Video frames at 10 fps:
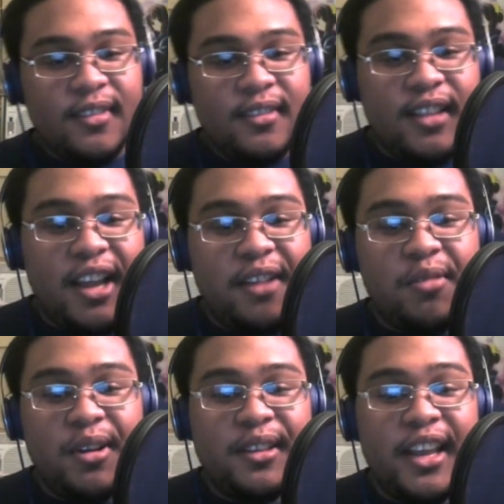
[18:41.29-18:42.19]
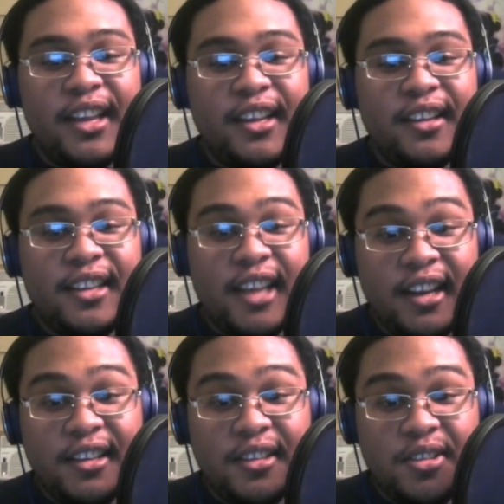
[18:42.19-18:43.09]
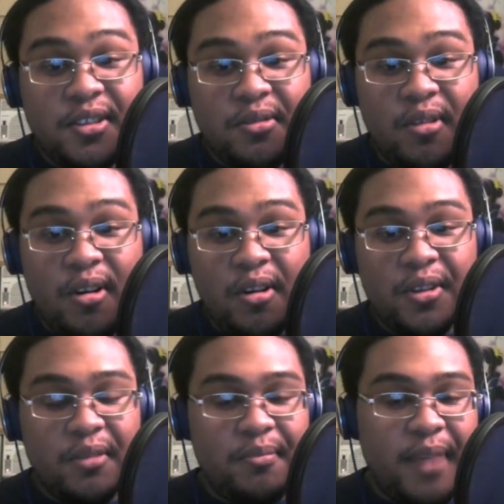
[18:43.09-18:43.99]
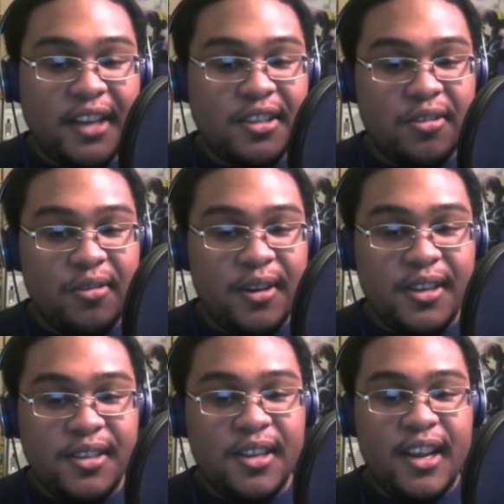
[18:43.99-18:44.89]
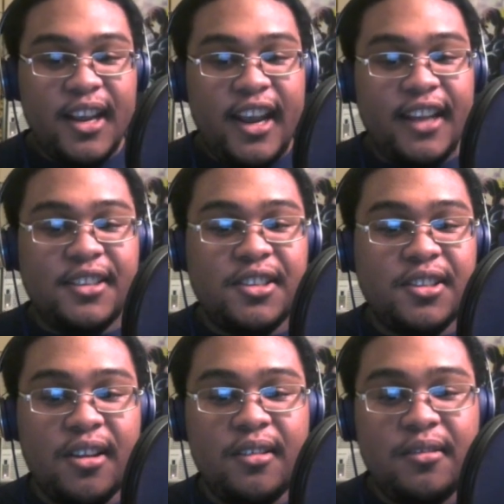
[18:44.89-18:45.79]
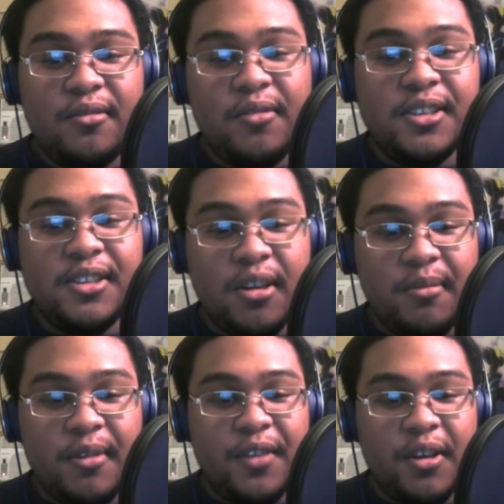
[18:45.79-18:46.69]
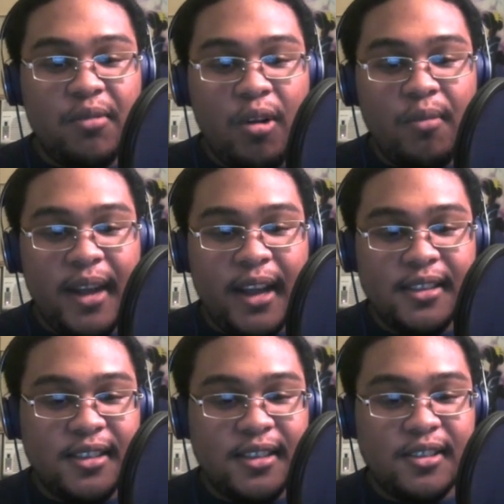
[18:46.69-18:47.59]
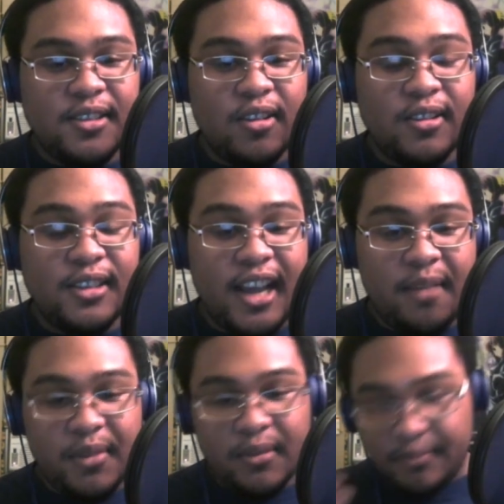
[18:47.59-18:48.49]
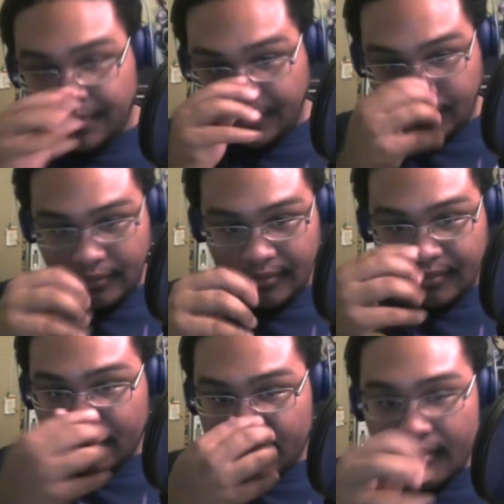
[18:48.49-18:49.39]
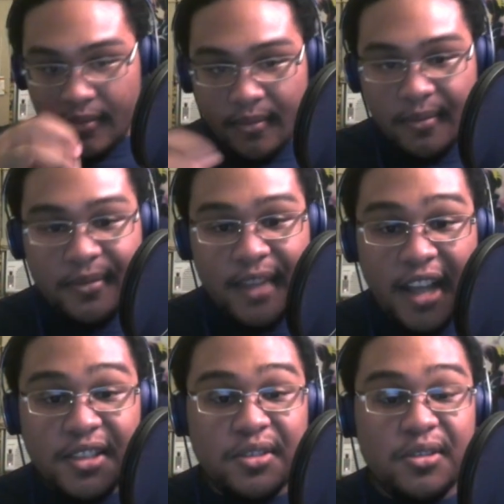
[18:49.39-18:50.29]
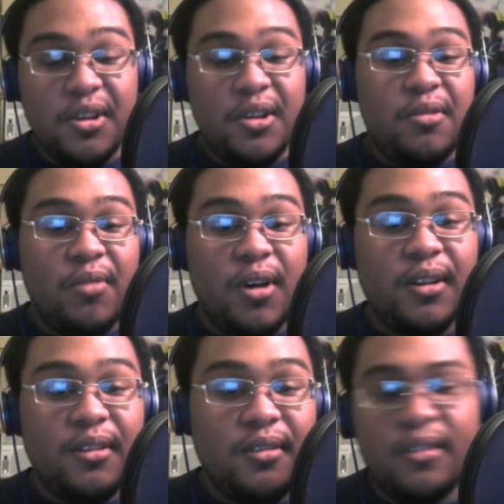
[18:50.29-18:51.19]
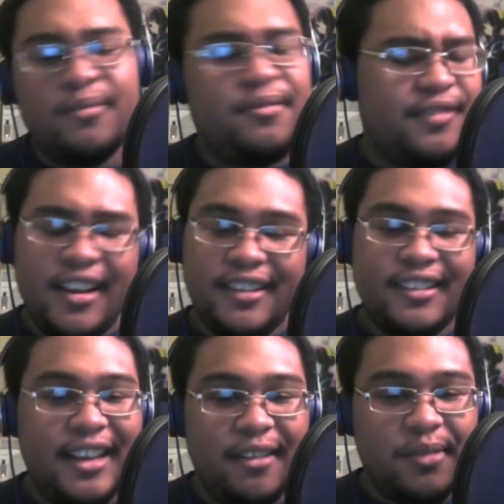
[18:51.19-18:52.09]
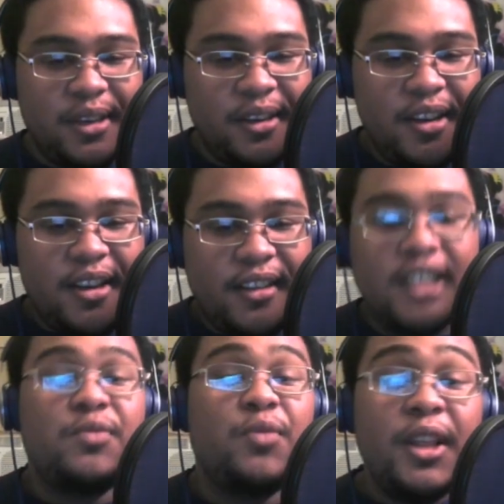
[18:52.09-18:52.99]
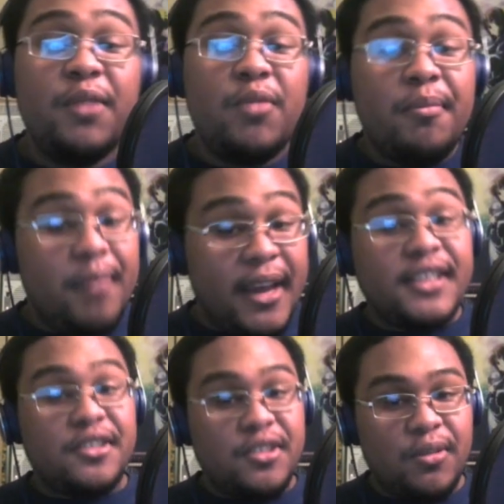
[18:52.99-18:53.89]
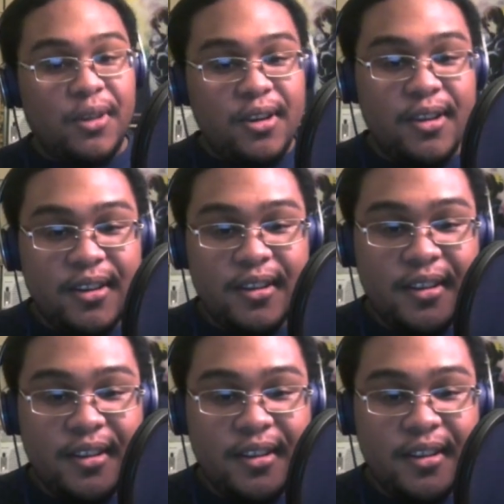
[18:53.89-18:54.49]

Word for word: Like when they get into all their backstories and when some of the romances start to happen. That's really what makes it so good.